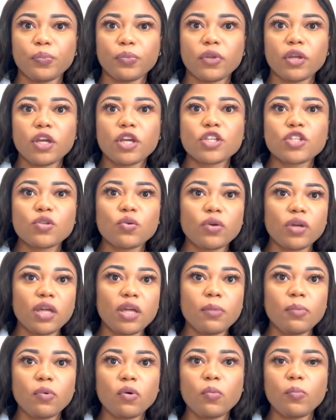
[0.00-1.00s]
So
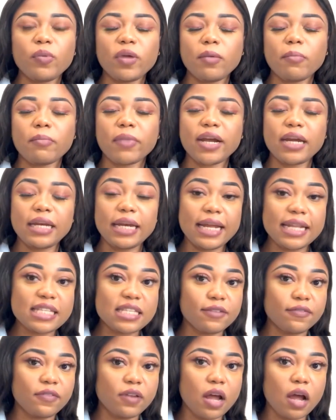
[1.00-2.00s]
Igbo being my native
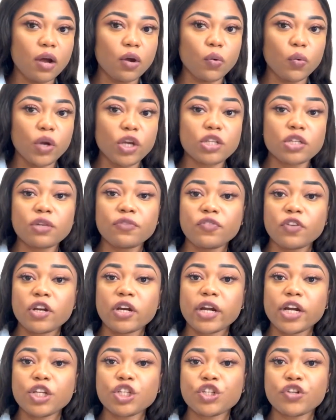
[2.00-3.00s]
language. If you're
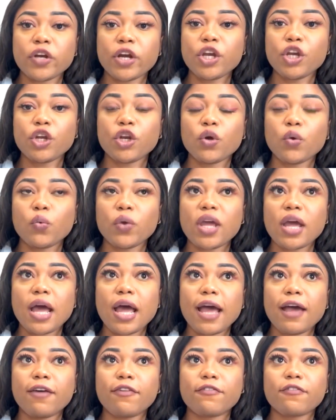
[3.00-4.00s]
Nigerian, you know we
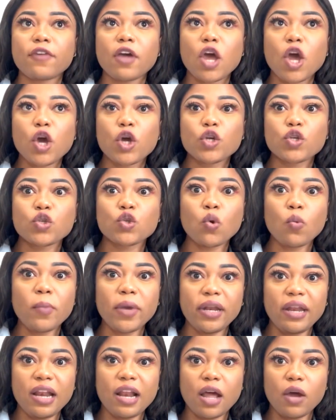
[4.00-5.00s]
have so many
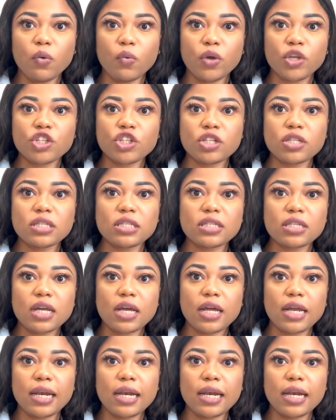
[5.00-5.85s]
languages and